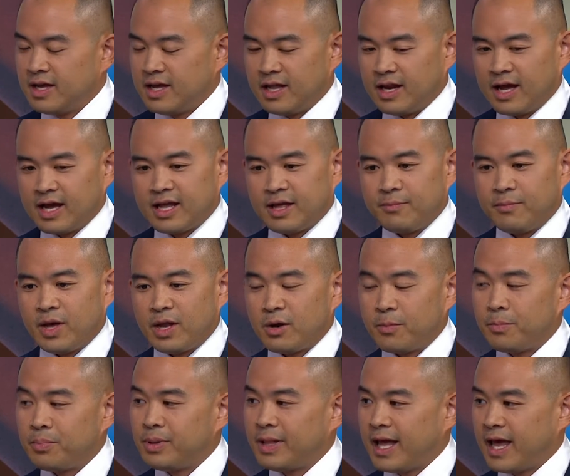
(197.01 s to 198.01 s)
and I can better
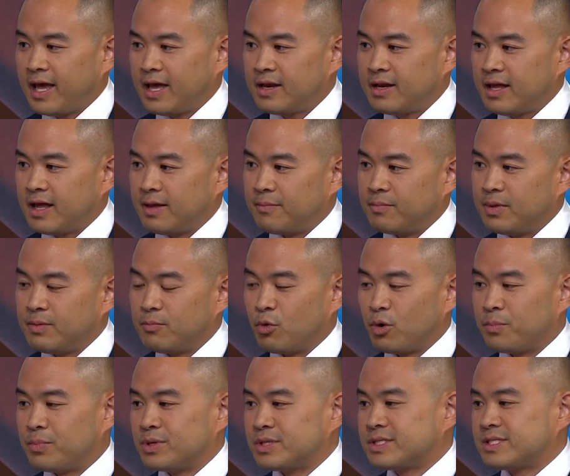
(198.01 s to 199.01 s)
plan and be
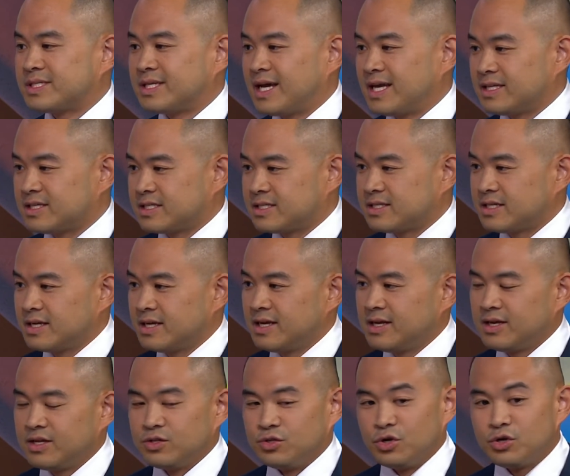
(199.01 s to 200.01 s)
more precise
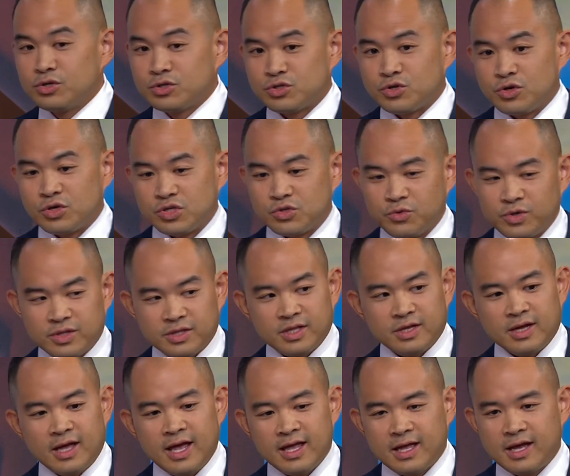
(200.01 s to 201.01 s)
during surgery with
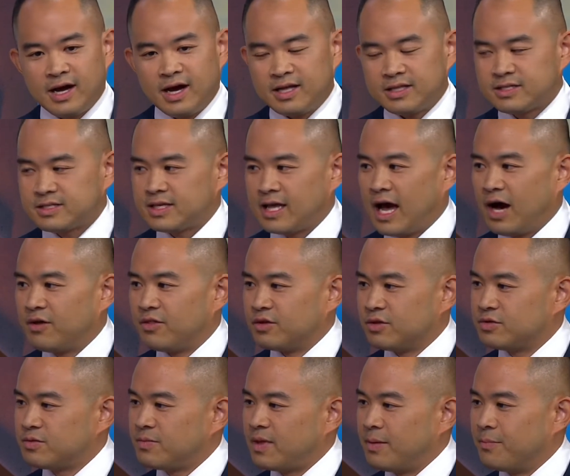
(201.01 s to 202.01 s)
the cuts, how
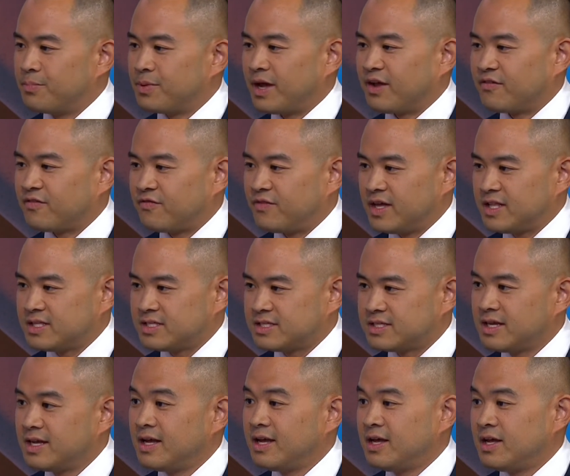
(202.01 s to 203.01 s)
the implant fits.